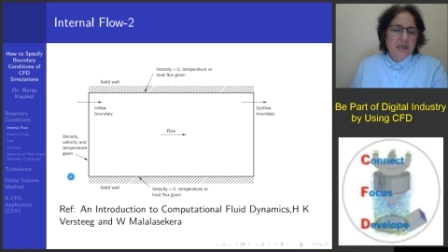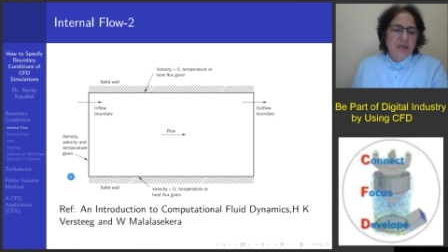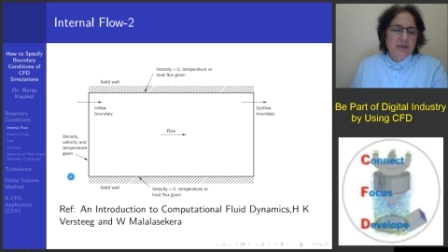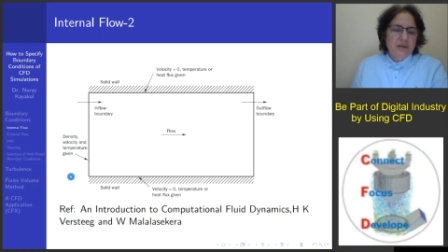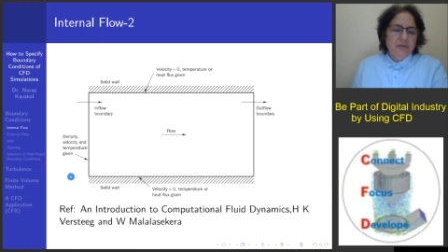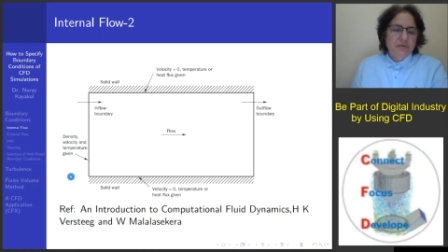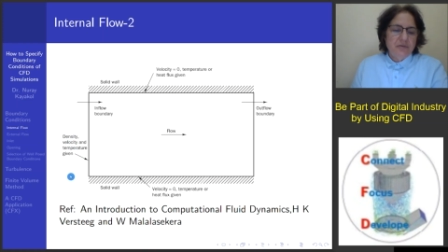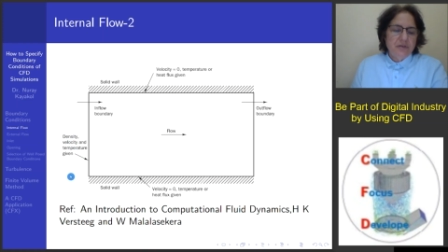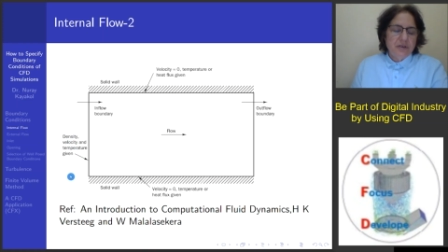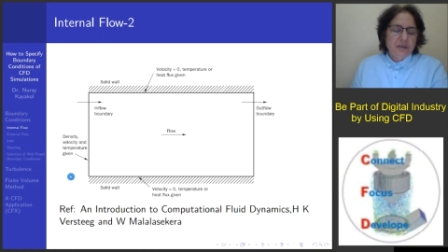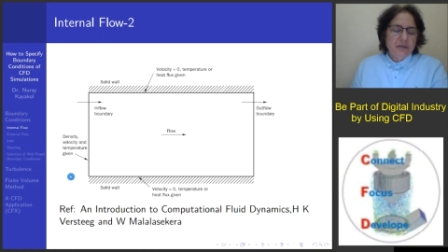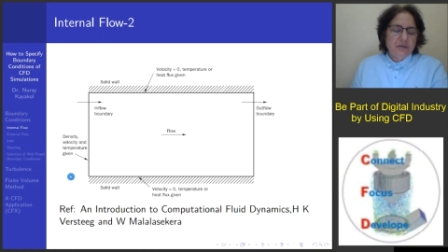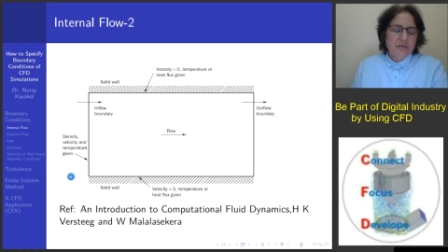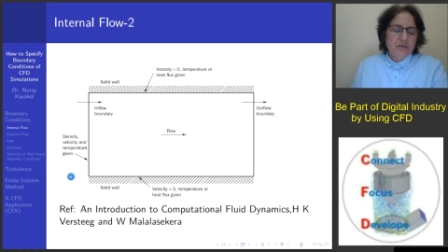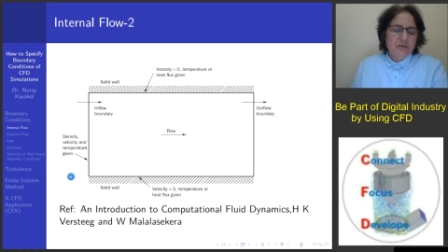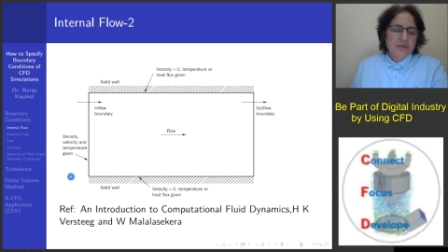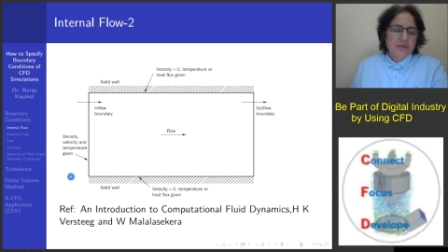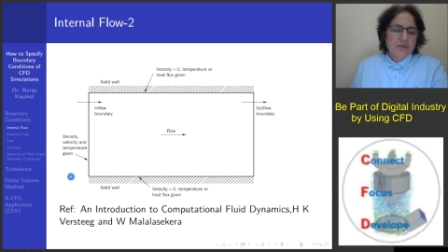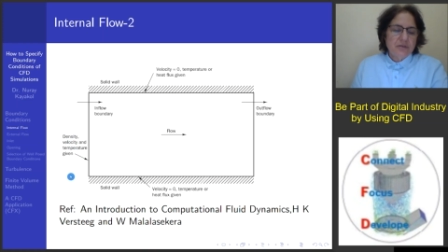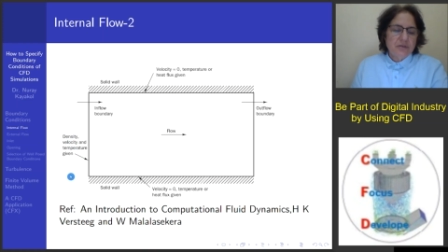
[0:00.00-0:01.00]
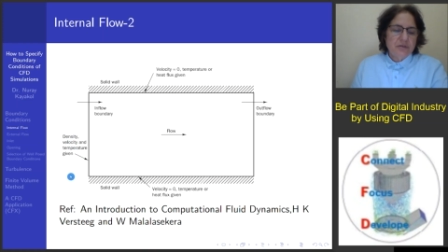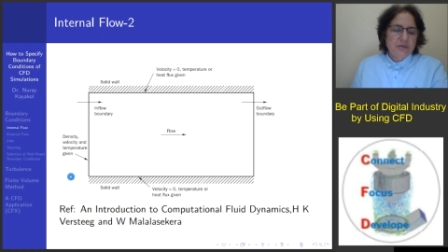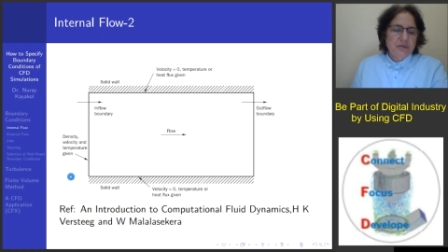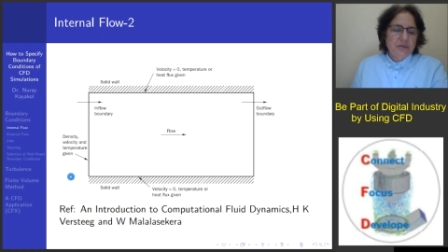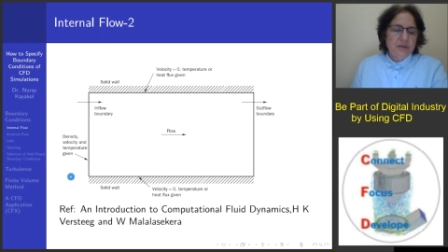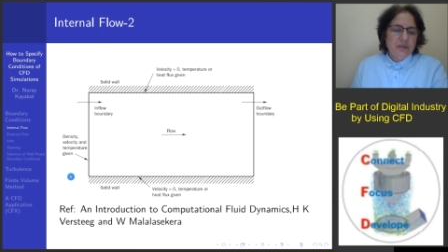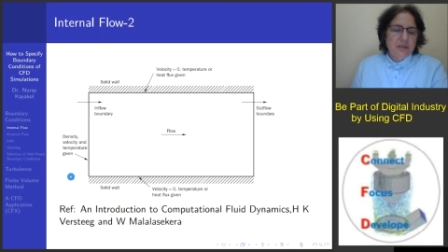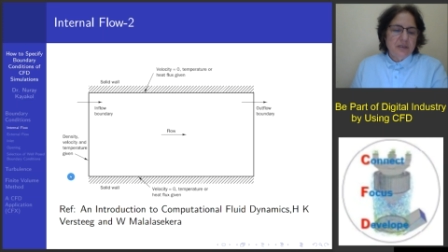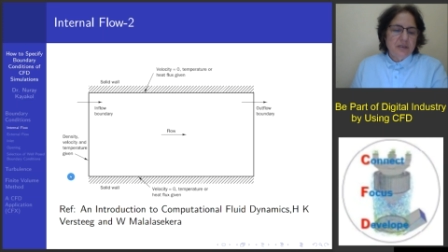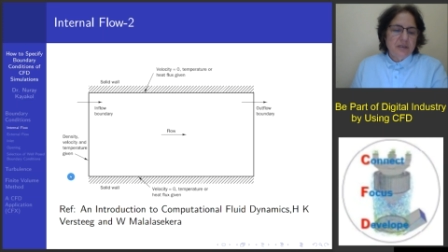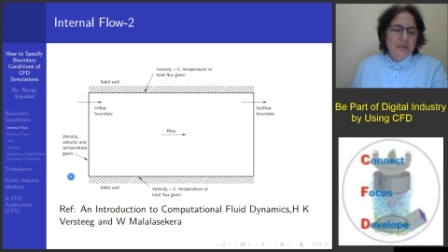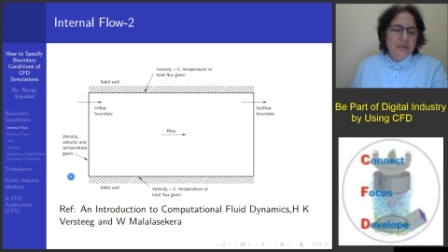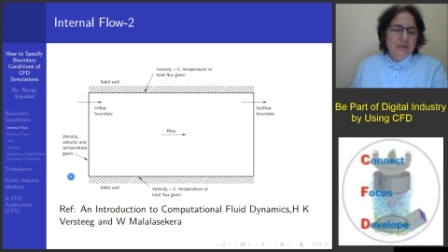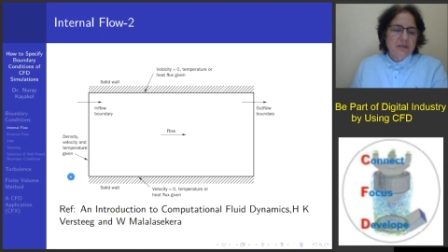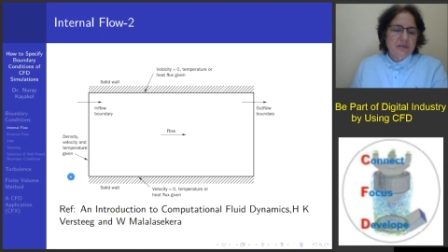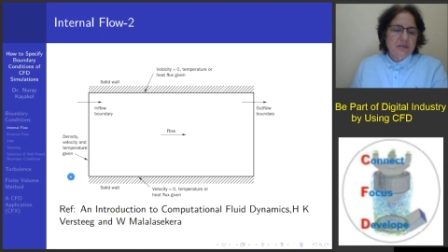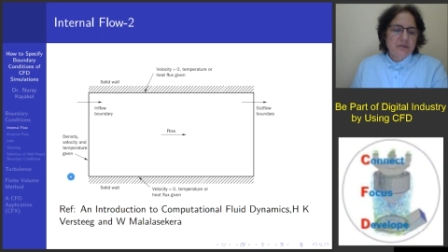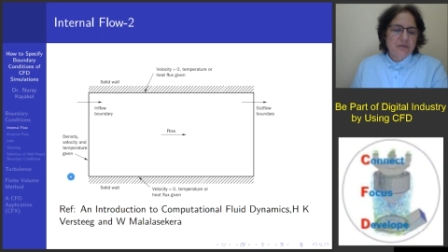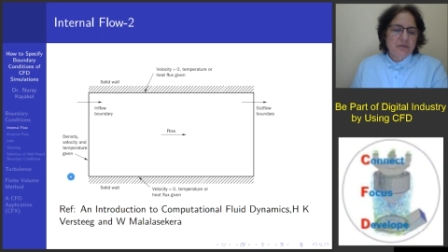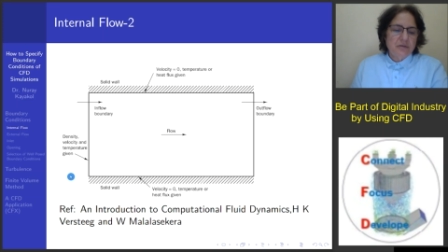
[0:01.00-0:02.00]
If you are also
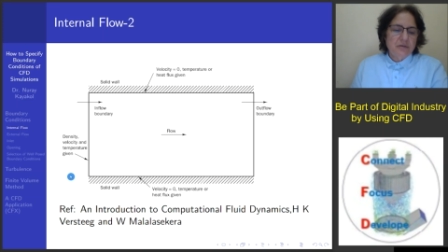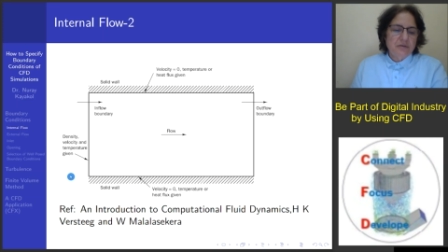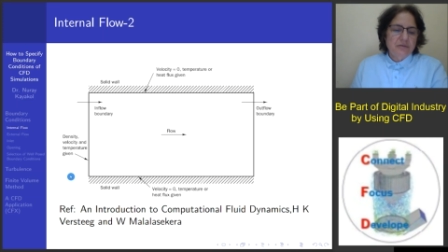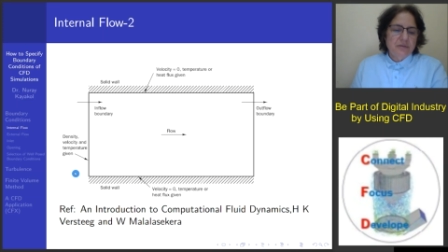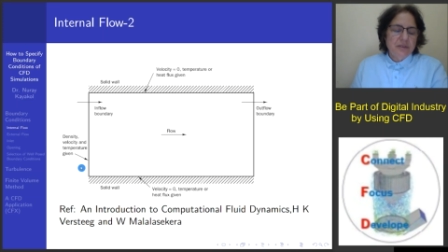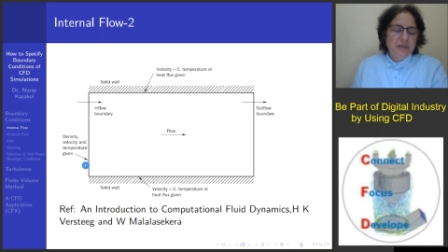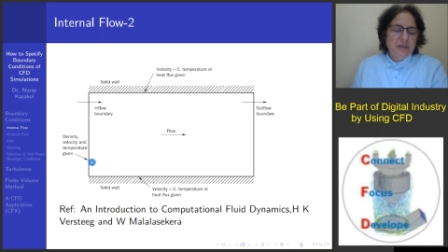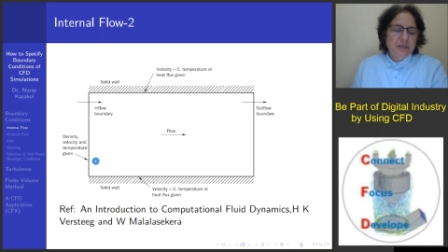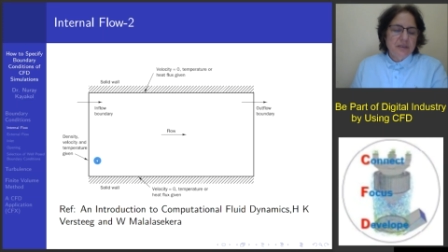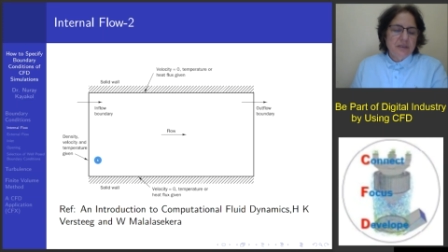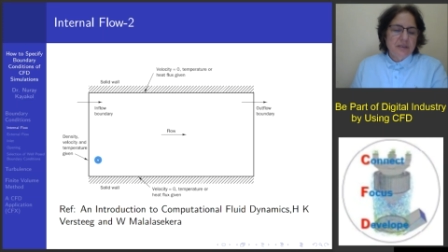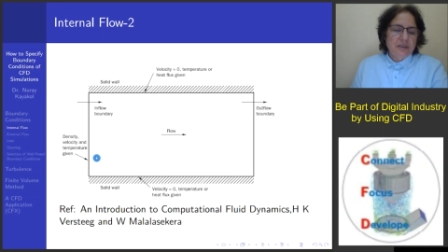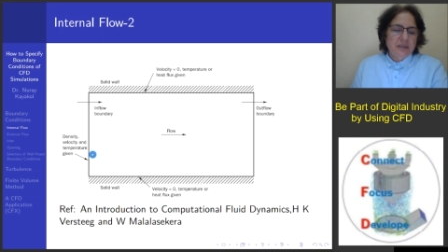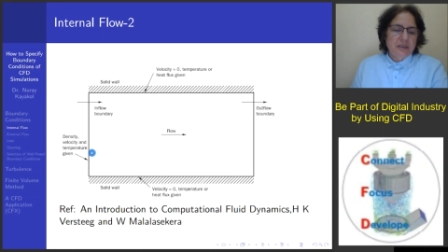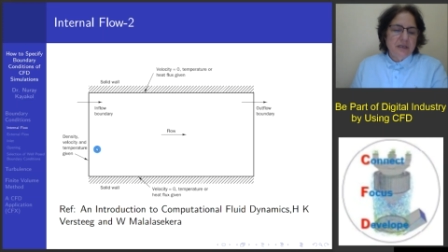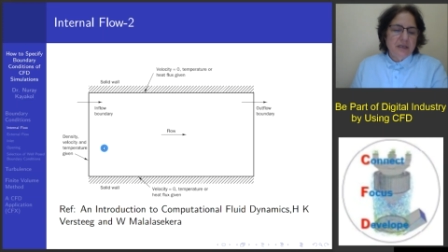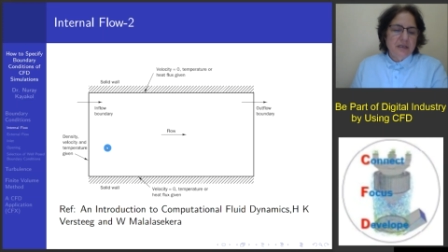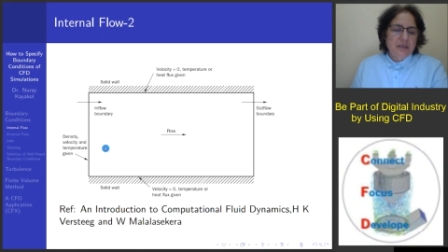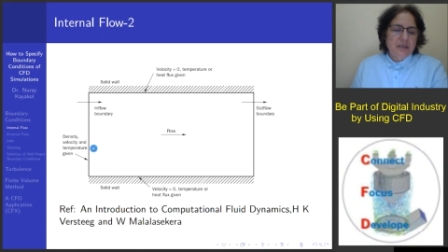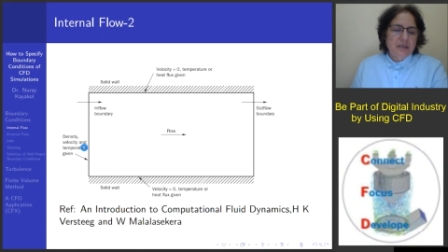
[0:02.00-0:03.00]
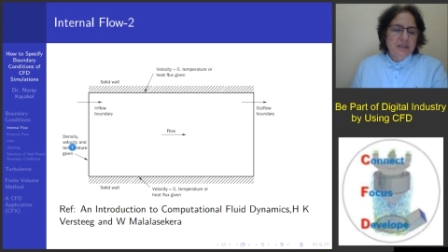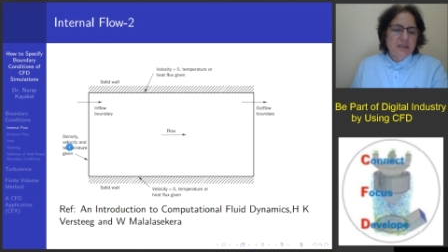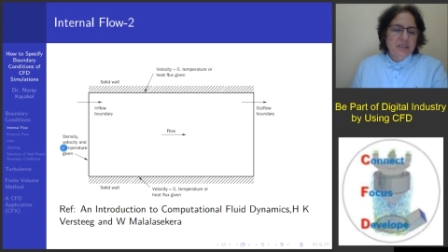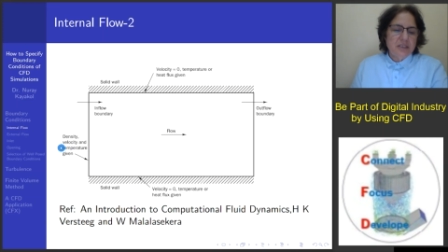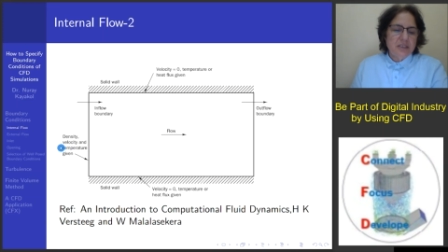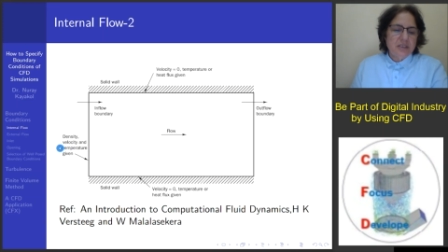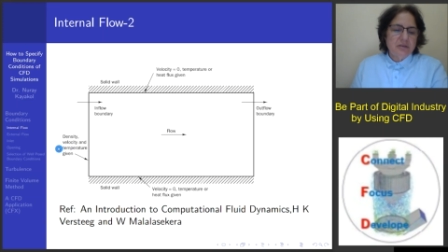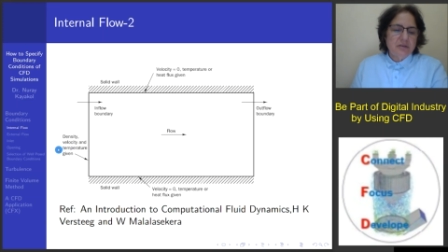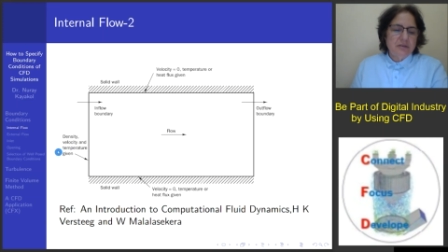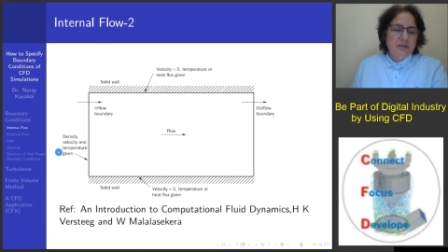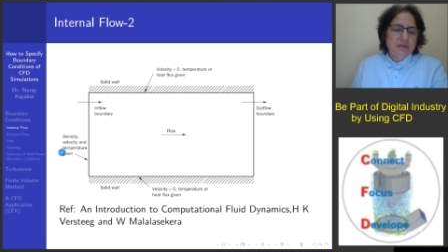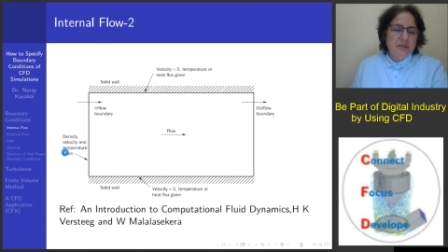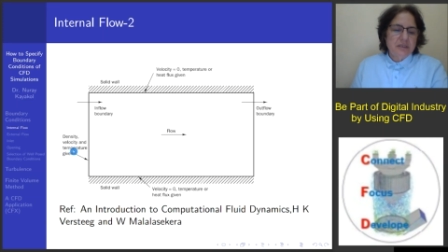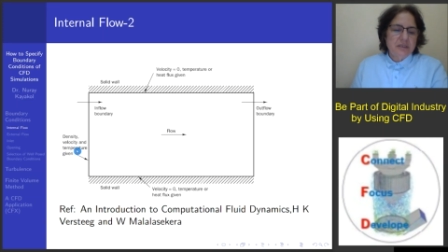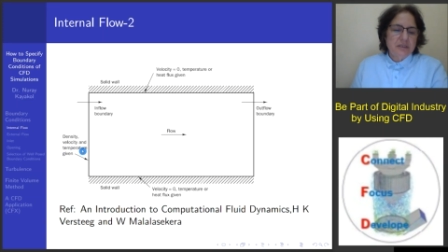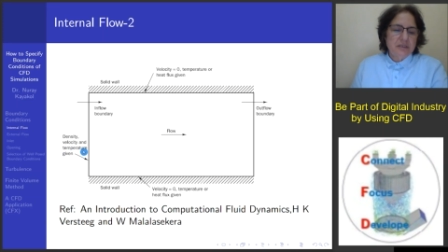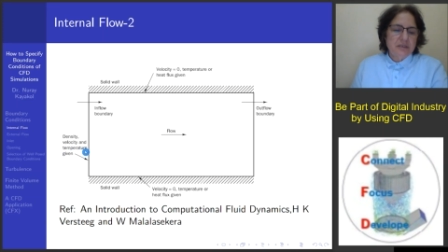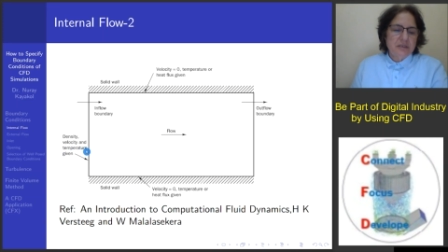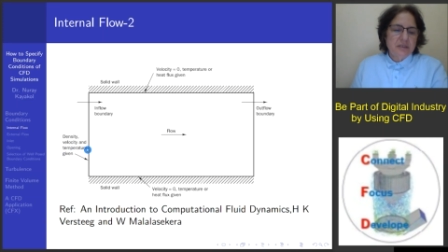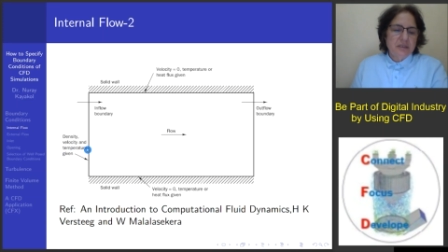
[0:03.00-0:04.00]
solving the energy
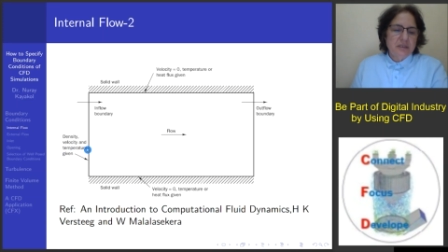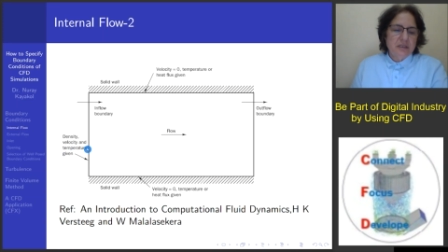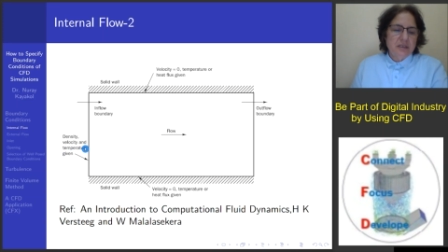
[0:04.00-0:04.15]
equation,